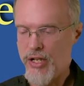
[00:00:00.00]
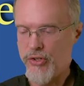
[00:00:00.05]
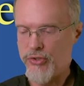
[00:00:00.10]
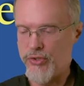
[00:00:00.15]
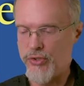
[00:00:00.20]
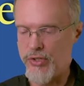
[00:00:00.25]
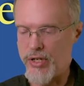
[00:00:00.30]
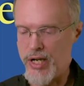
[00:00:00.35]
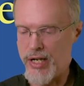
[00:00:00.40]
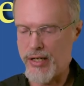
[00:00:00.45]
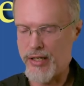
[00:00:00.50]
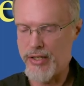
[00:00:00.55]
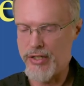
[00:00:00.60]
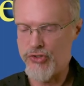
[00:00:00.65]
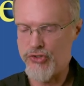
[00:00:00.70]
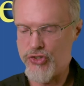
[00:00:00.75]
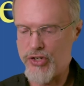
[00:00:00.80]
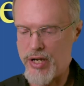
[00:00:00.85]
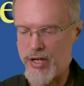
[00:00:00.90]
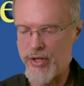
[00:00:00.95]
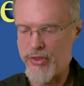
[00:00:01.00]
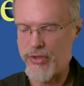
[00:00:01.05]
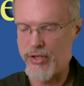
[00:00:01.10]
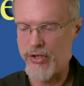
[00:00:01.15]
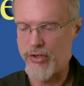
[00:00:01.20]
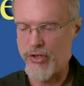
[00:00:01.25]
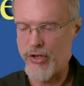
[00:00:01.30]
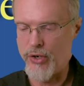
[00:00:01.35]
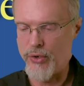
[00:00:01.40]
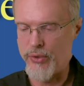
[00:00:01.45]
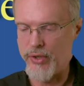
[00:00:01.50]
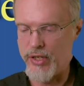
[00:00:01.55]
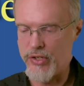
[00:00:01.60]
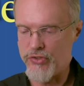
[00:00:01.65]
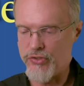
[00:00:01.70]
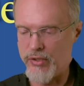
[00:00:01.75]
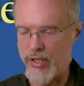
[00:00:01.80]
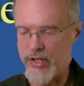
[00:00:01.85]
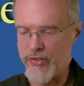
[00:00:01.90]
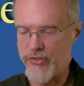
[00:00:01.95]
'Do not let Jonathan know
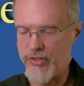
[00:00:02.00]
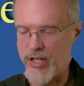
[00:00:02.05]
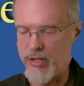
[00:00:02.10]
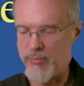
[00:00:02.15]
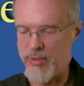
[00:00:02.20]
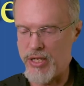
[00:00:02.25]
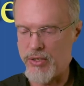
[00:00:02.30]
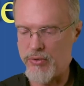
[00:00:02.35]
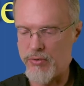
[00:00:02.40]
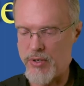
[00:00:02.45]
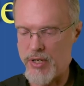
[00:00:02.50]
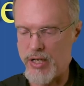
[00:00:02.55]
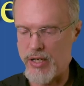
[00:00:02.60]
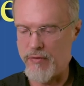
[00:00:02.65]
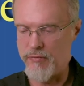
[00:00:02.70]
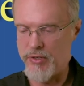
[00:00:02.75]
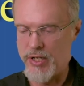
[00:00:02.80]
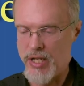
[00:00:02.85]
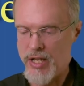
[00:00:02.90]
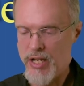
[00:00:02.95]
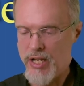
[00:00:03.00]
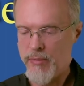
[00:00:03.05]
this, lest he be grieved.'